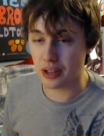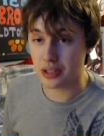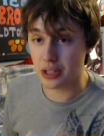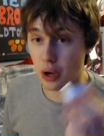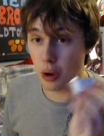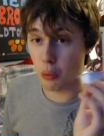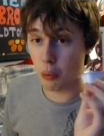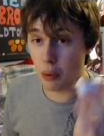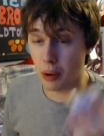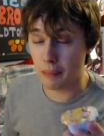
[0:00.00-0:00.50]
He
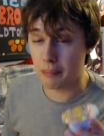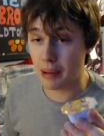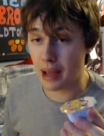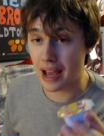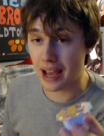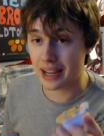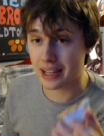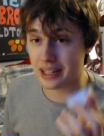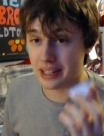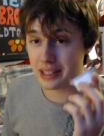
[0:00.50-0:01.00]
got one
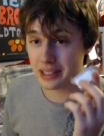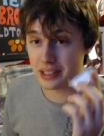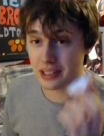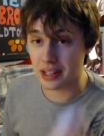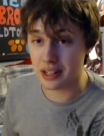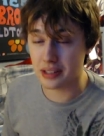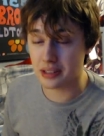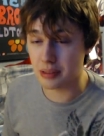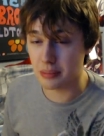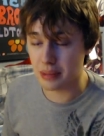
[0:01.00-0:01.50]
packet. He sent
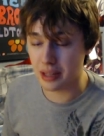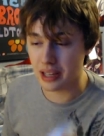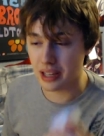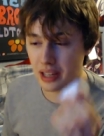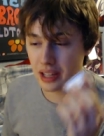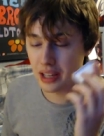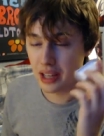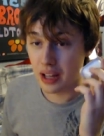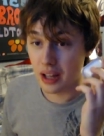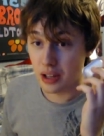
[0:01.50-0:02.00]
it to
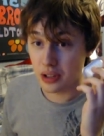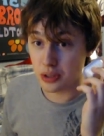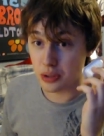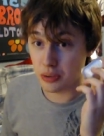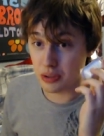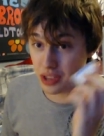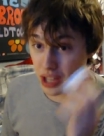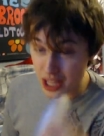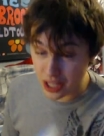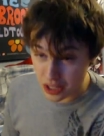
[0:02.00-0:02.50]
me so
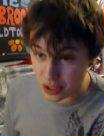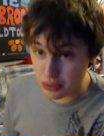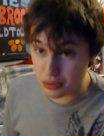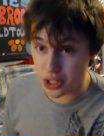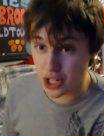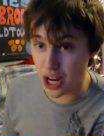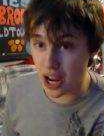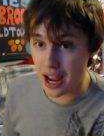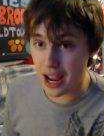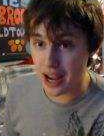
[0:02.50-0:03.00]
thank you,
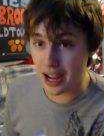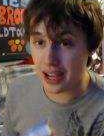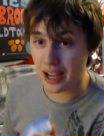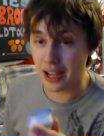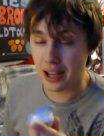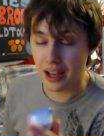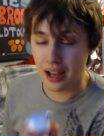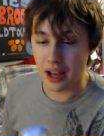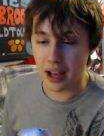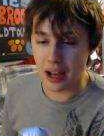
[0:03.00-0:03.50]
Jay.
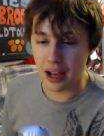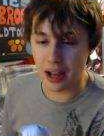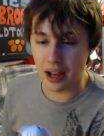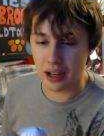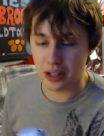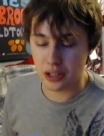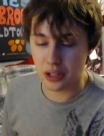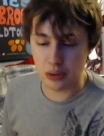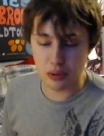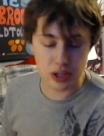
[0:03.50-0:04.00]

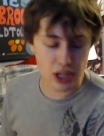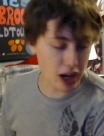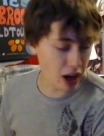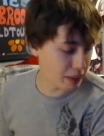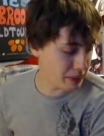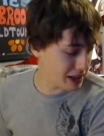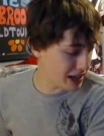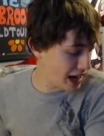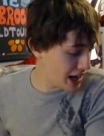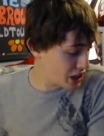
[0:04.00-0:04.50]
Uh, huge help.
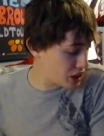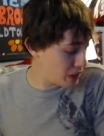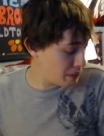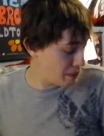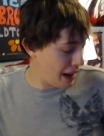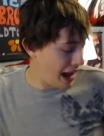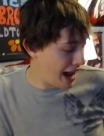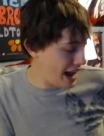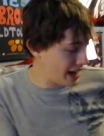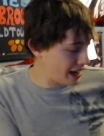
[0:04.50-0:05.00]
And he actually
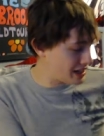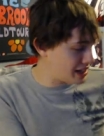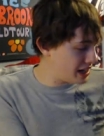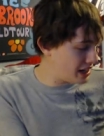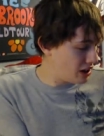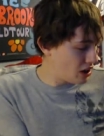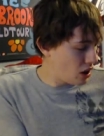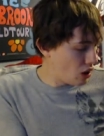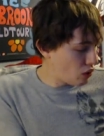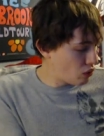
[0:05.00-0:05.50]
packed
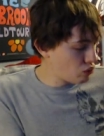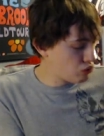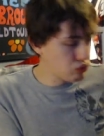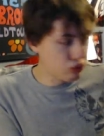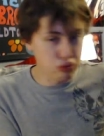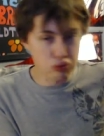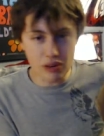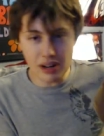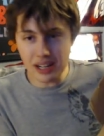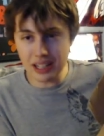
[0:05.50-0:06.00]
it
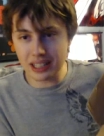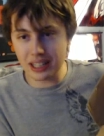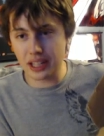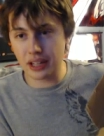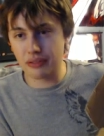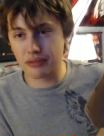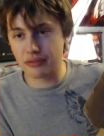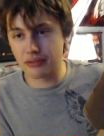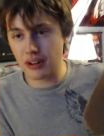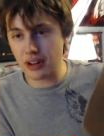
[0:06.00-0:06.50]
really
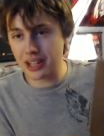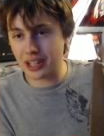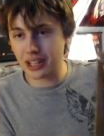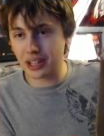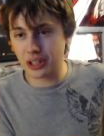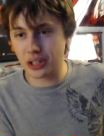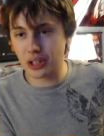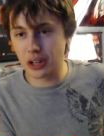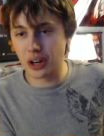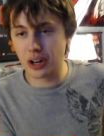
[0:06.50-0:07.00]

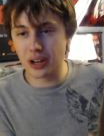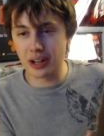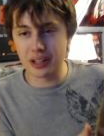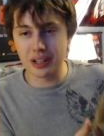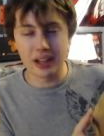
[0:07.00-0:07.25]
freaking good.